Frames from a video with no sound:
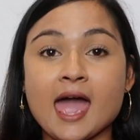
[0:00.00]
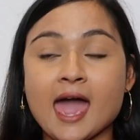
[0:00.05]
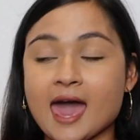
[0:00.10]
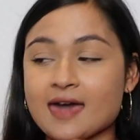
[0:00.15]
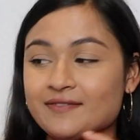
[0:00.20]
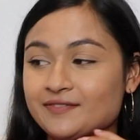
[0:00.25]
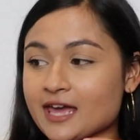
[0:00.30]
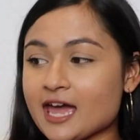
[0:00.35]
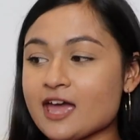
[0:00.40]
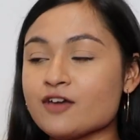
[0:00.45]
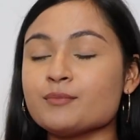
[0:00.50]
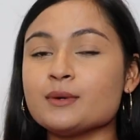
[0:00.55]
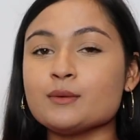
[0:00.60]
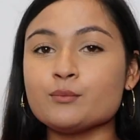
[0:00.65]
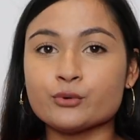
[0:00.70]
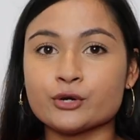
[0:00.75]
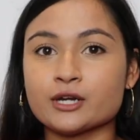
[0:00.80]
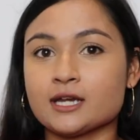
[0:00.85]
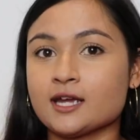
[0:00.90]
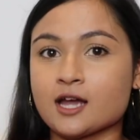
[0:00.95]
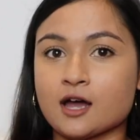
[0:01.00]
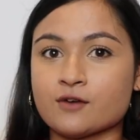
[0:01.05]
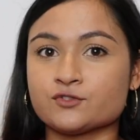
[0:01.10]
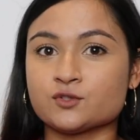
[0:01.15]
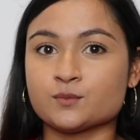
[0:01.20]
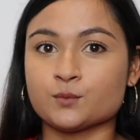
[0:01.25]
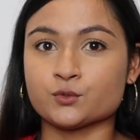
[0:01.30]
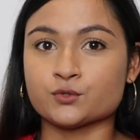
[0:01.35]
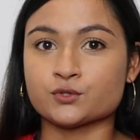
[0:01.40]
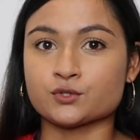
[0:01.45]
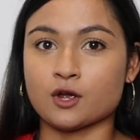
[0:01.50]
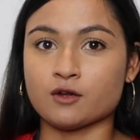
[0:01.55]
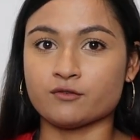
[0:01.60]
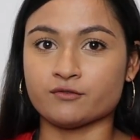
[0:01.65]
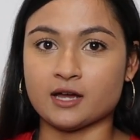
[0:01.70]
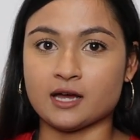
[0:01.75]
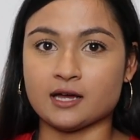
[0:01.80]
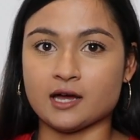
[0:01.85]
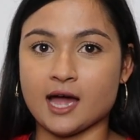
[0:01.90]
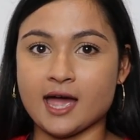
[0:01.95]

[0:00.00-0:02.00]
and they have been pretty comfortable so far.